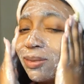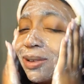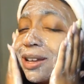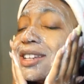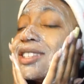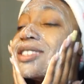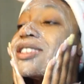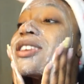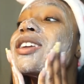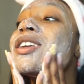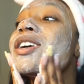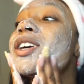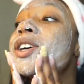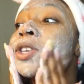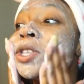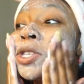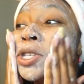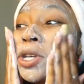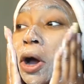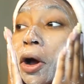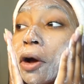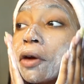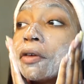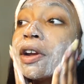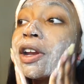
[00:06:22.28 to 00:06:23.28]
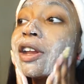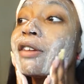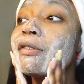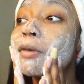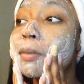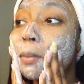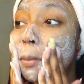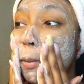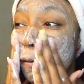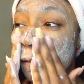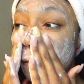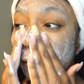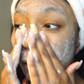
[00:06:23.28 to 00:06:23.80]
because it's already
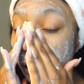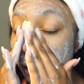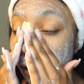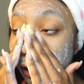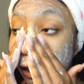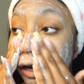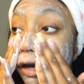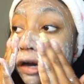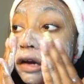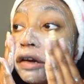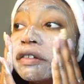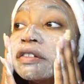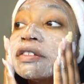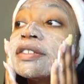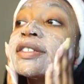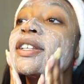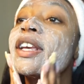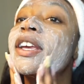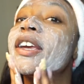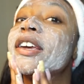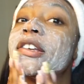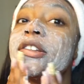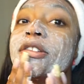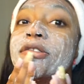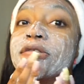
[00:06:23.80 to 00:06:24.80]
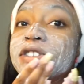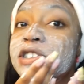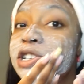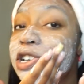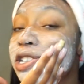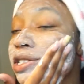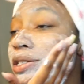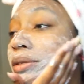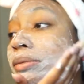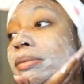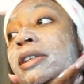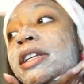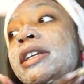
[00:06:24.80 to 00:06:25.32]
removing a layer of skin,
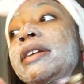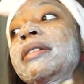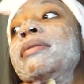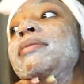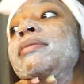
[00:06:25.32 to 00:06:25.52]
trust me.